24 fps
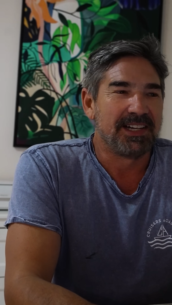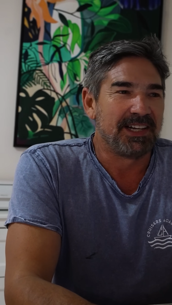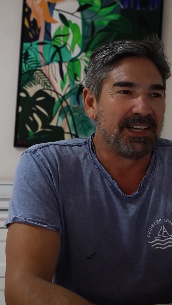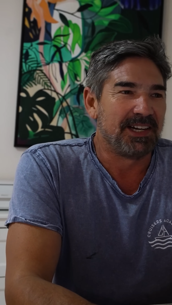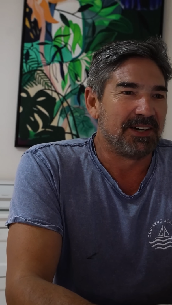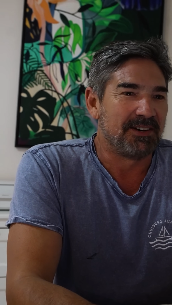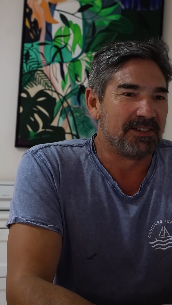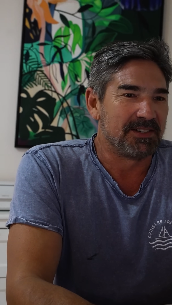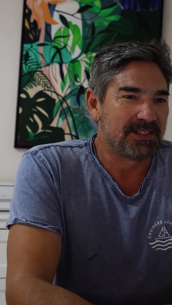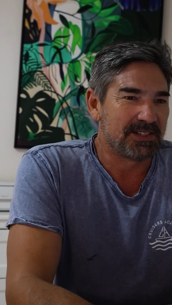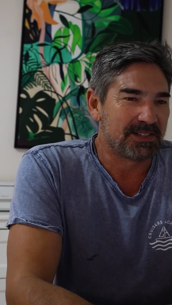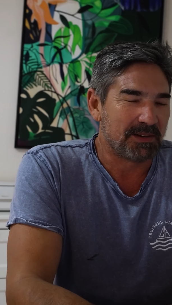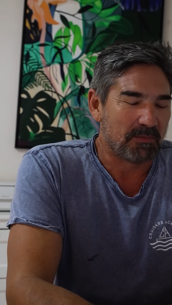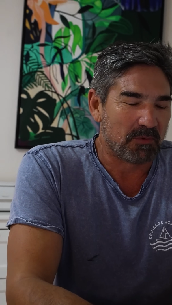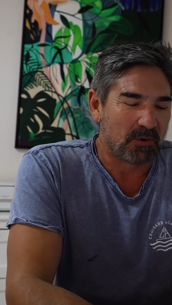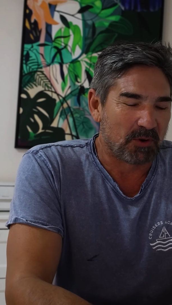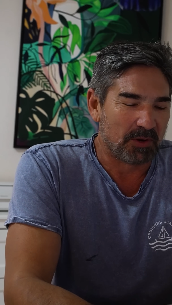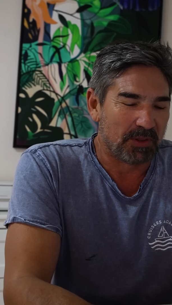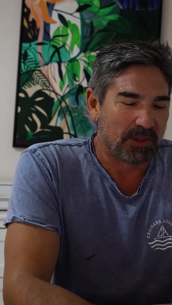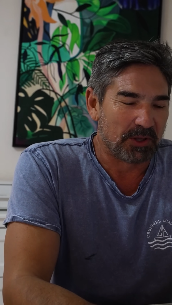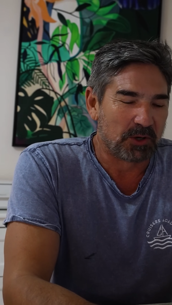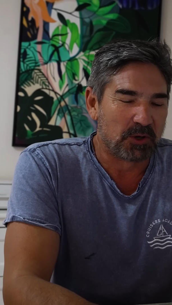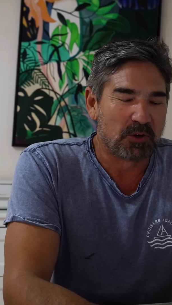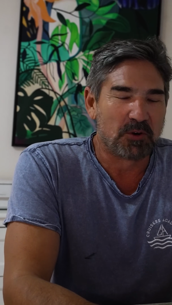you know
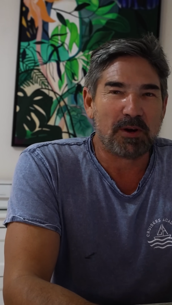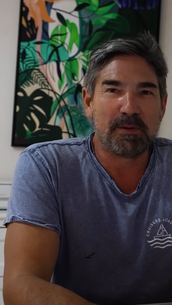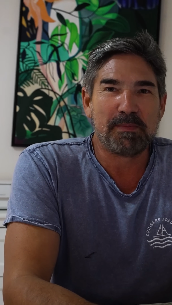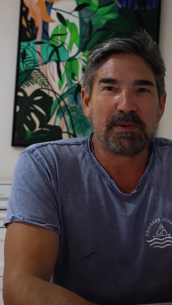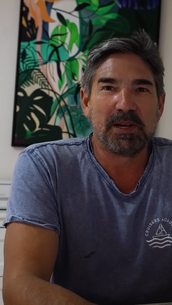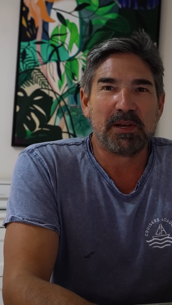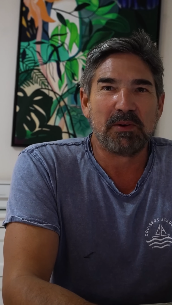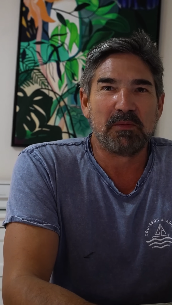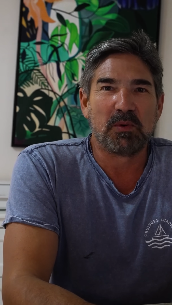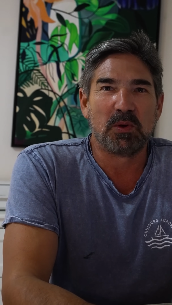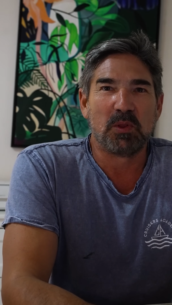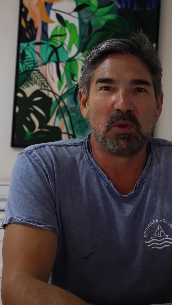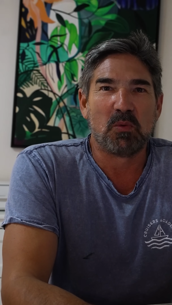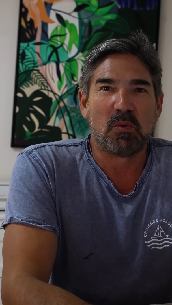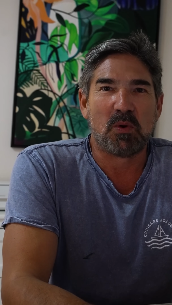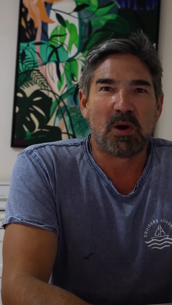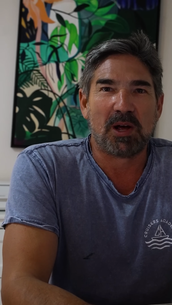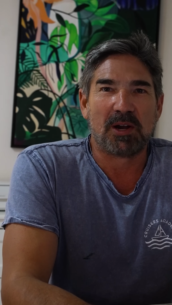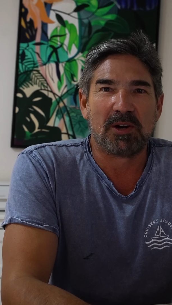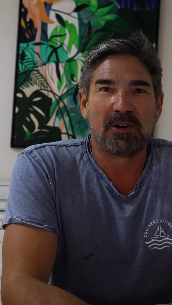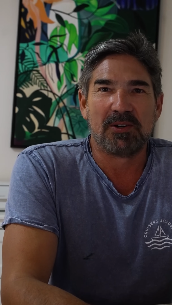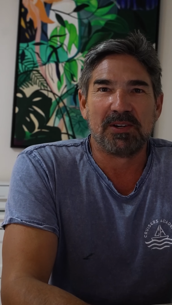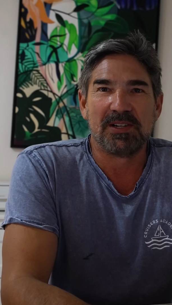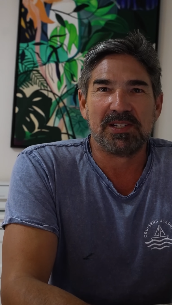somewhere in the Caribbean where the
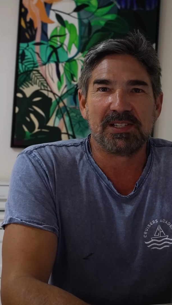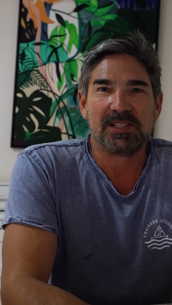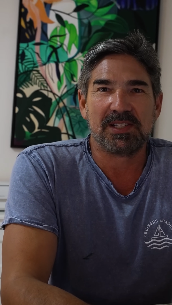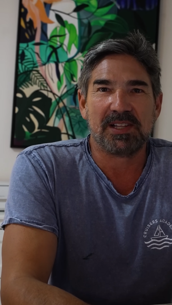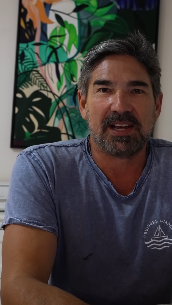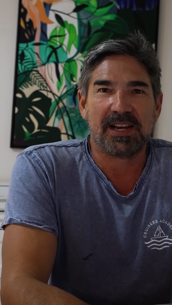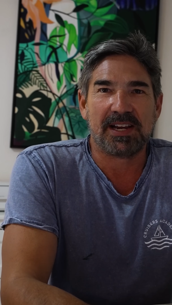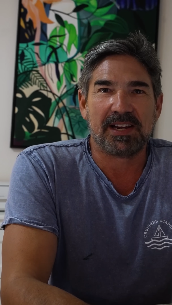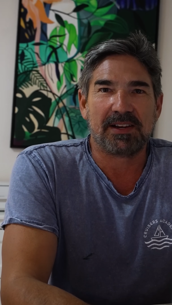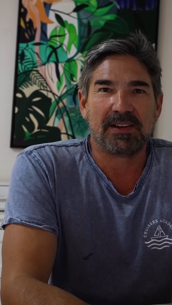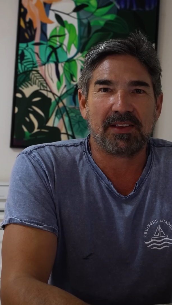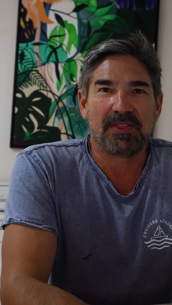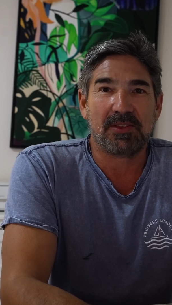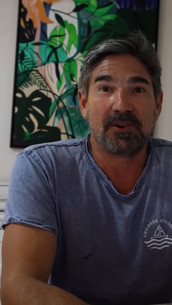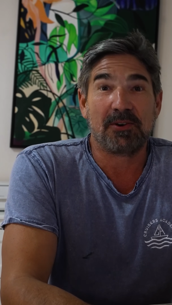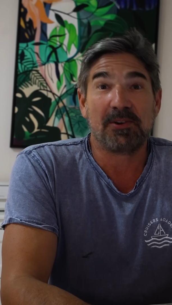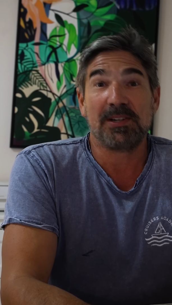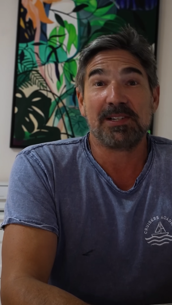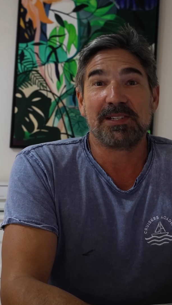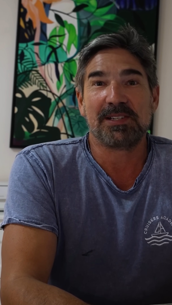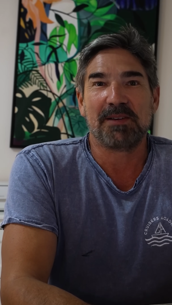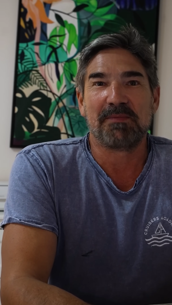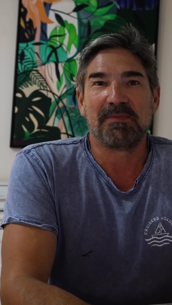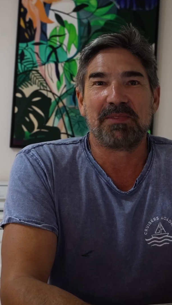water is like
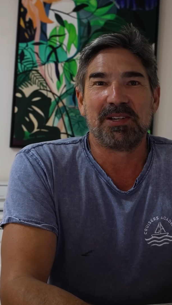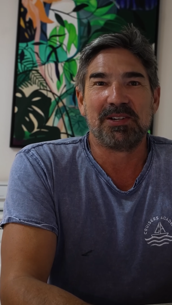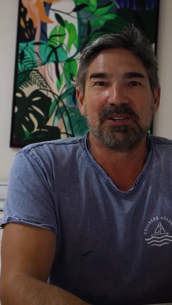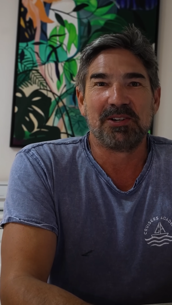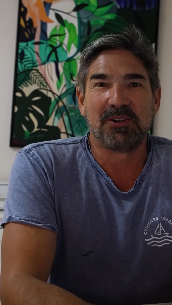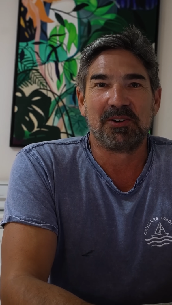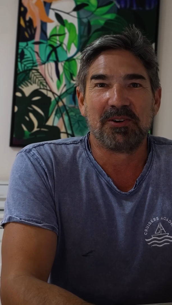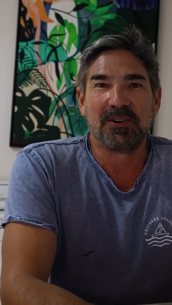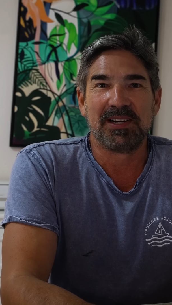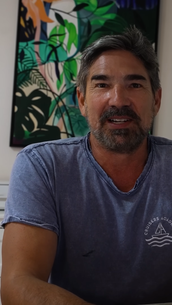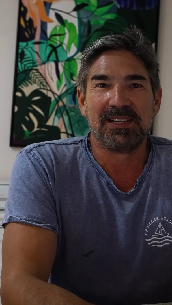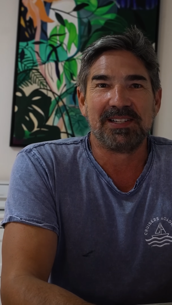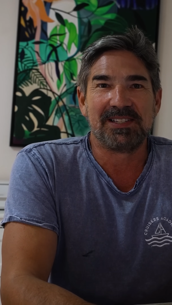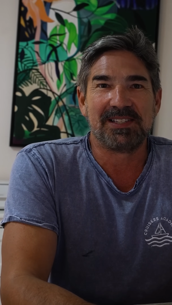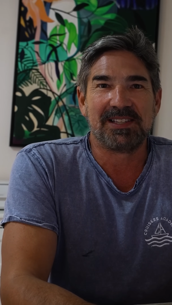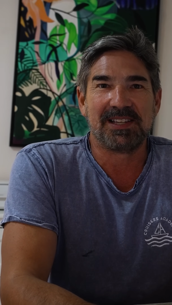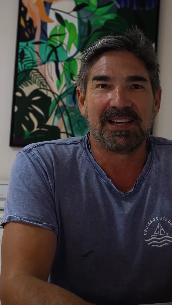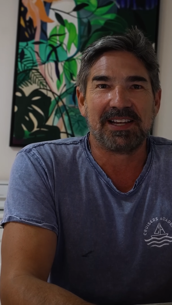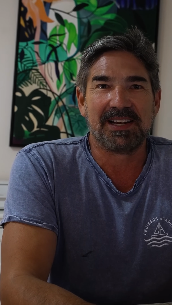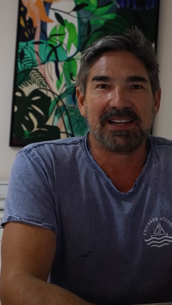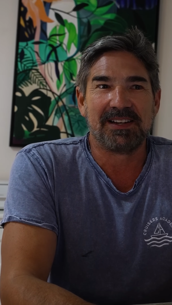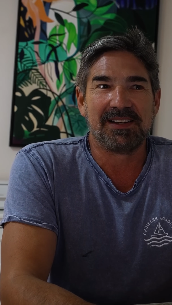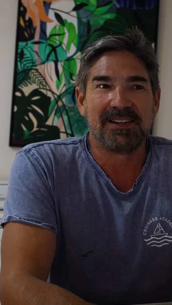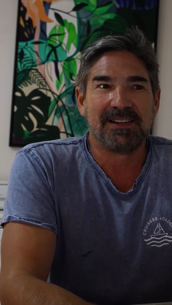thirty something degrees,
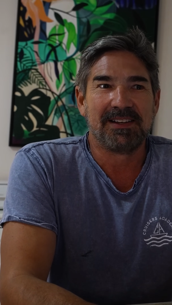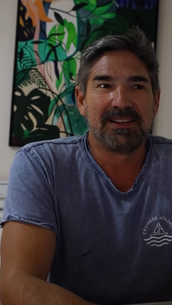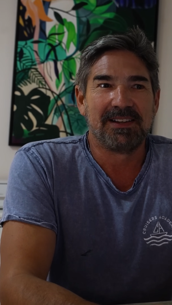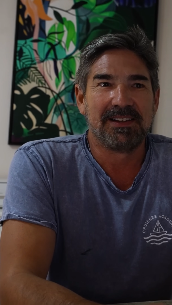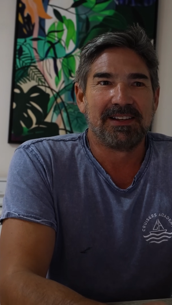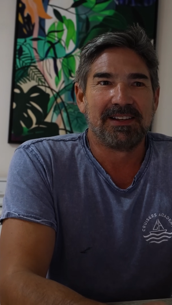then